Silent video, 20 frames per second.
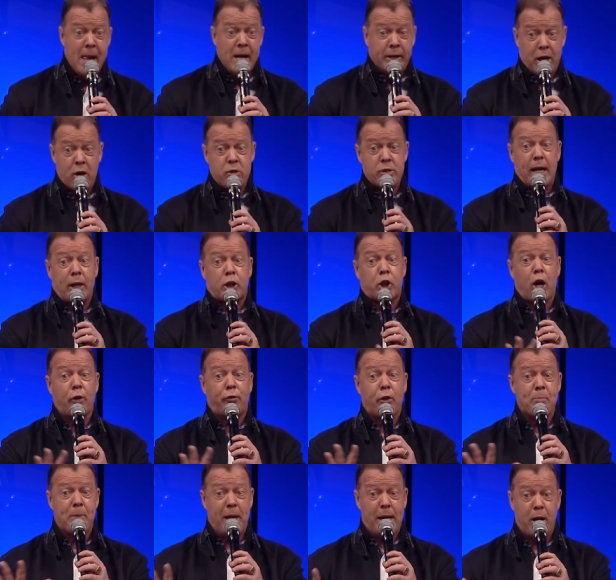Don't get so
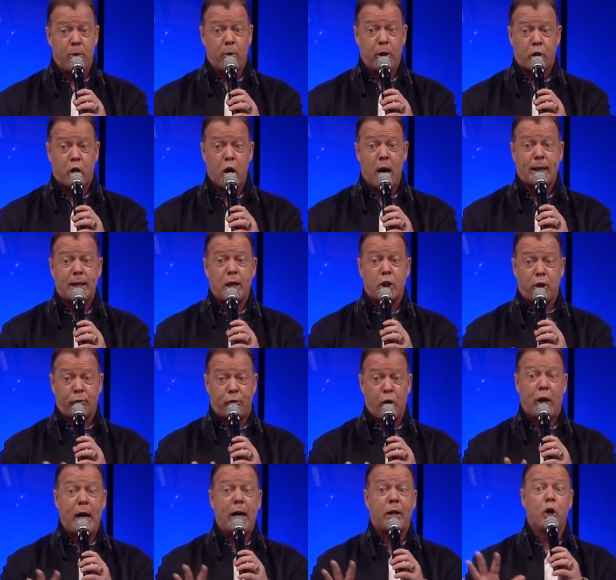familiar with God that you
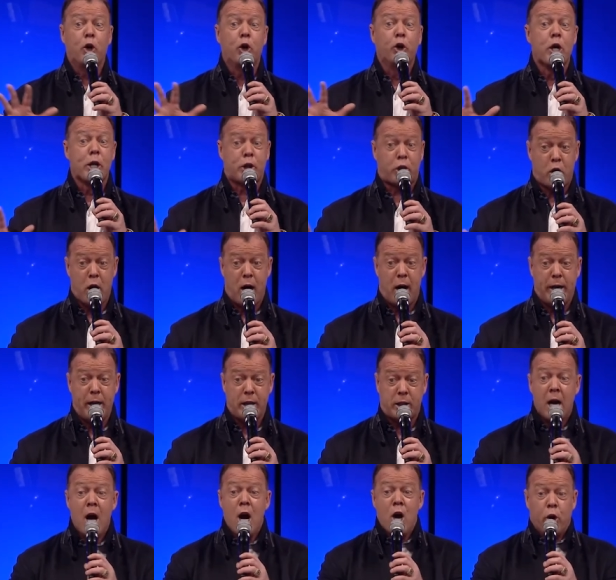forget who this God is,